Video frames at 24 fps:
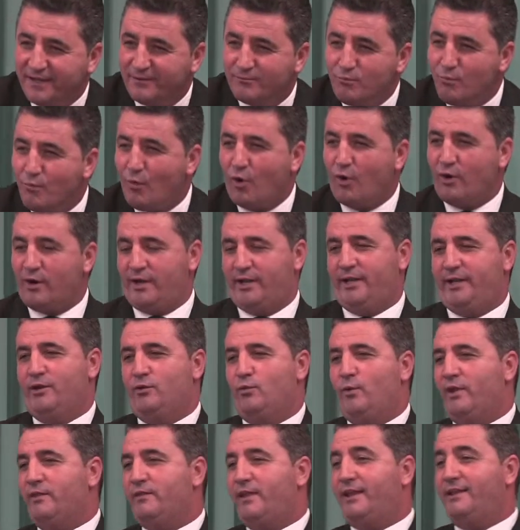morning
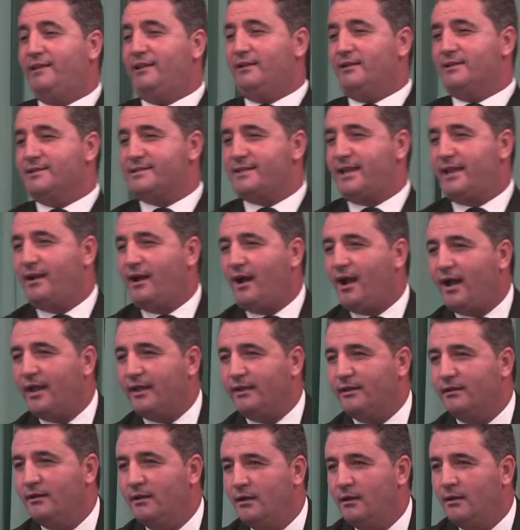when they didn't say
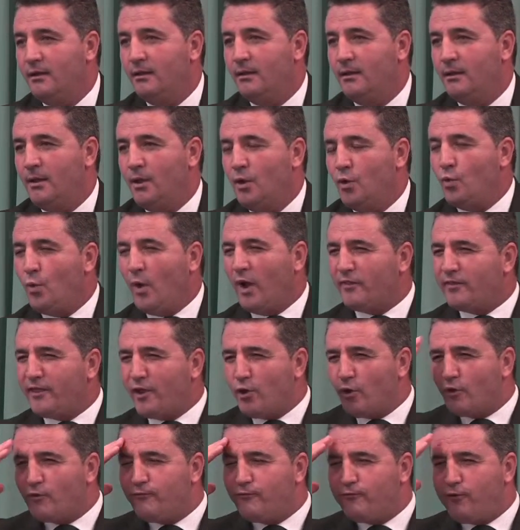hi, what they
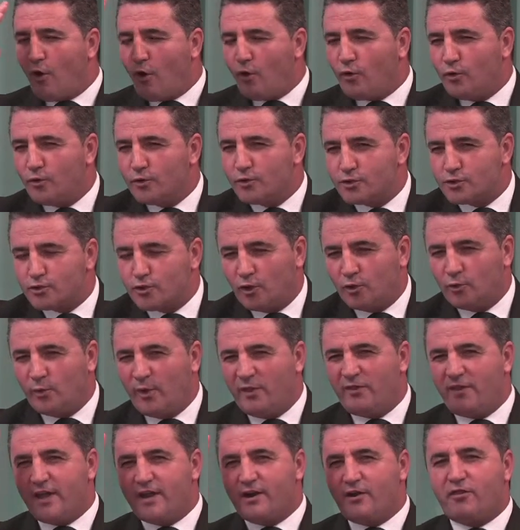were focused on with
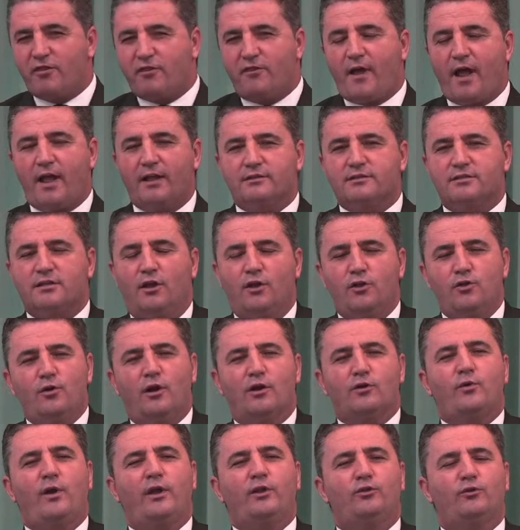their thoughts, you are
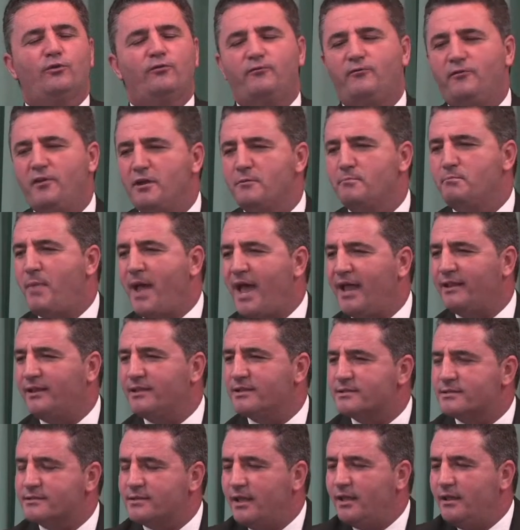going to feel bad and
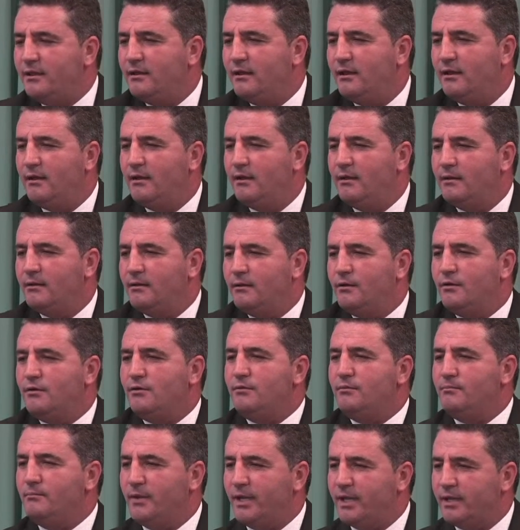say,
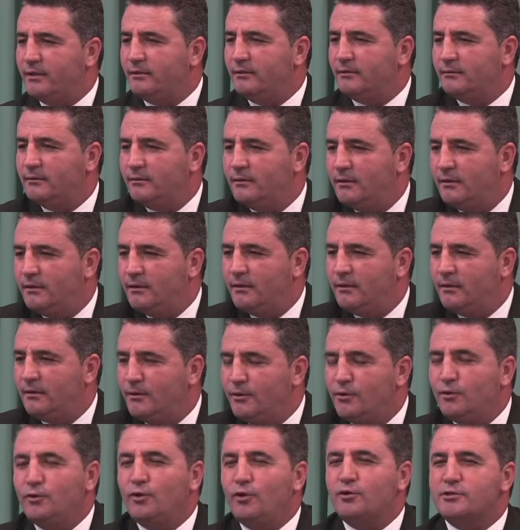"Oh man,
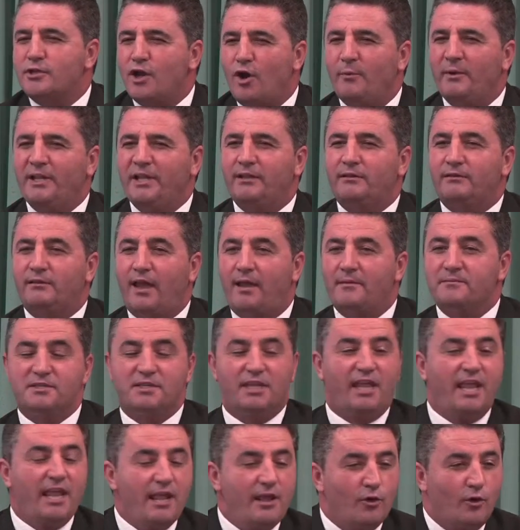who knows how many times
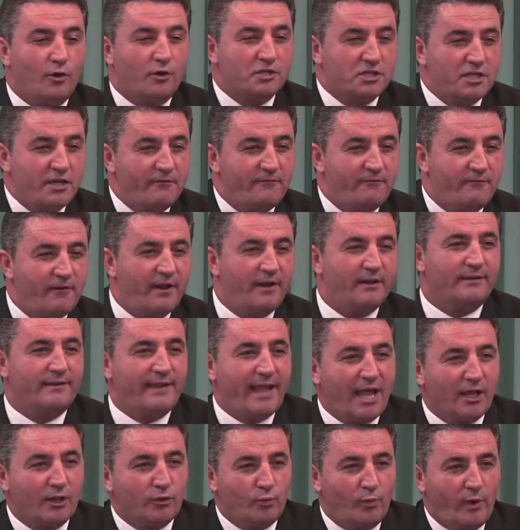he or she felt
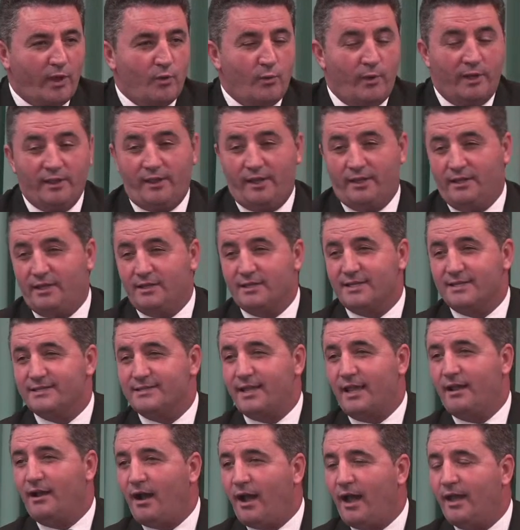that way when they didn't
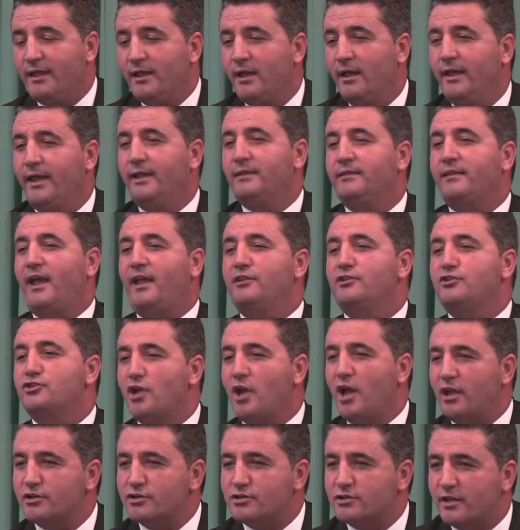say hi and I
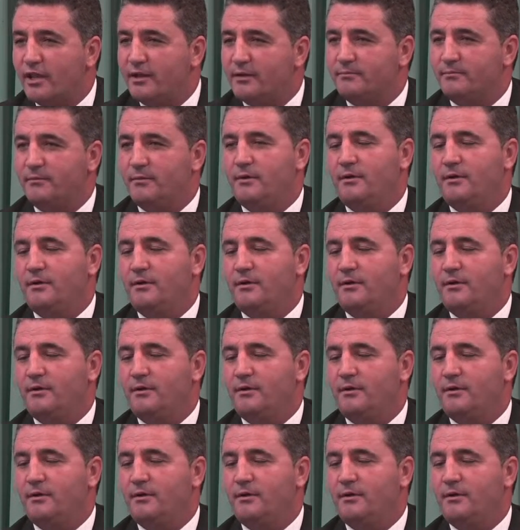judged them."